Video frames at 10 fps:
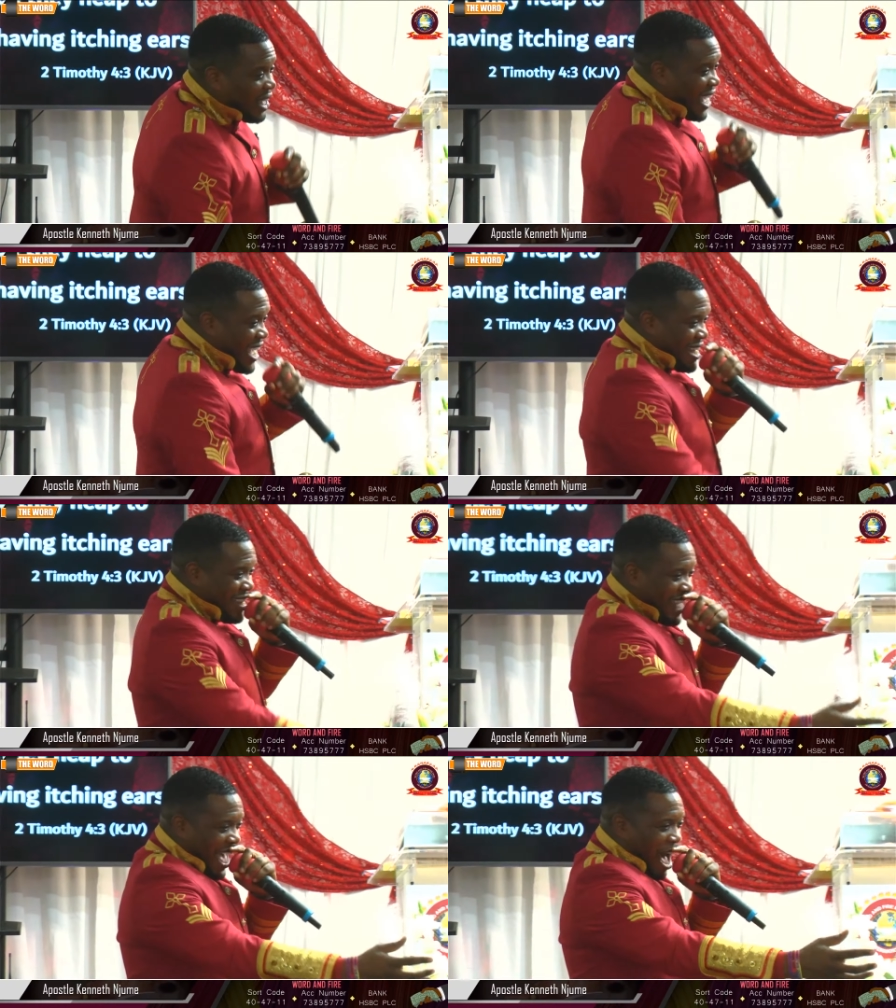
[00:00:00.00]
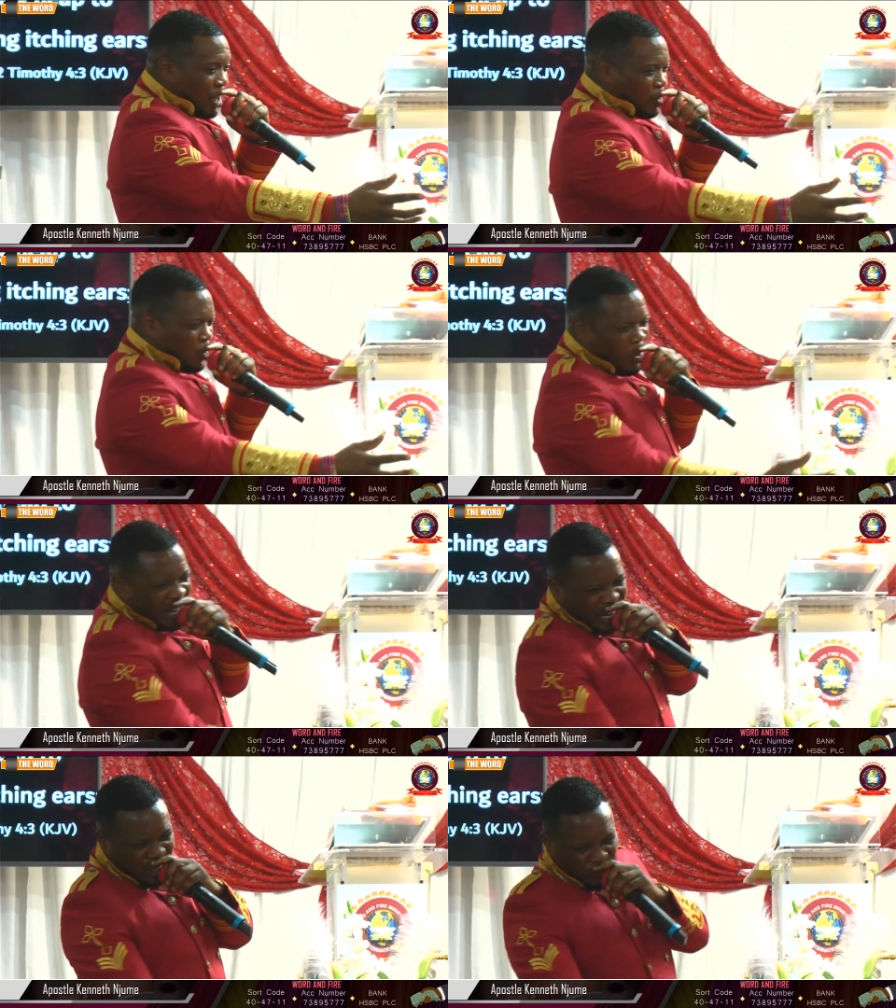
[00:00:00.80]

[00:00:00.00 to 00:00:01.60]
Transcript: That's in the house of God, there is